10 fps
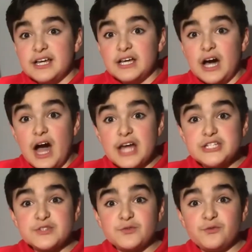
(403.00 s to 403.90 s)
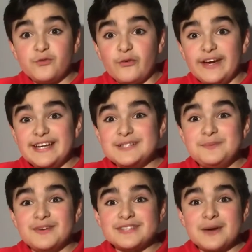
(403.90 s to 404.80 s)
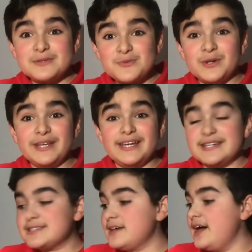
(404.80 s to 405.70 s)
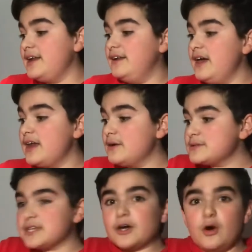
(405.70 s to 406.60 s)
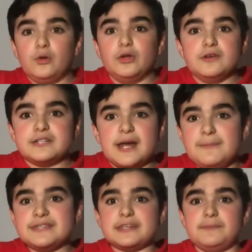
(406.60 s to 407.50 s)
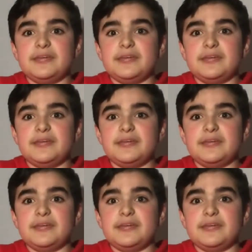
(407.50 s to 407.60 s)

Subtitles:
I just freaked because I was really excited, and I was like, oh no, did I miss something?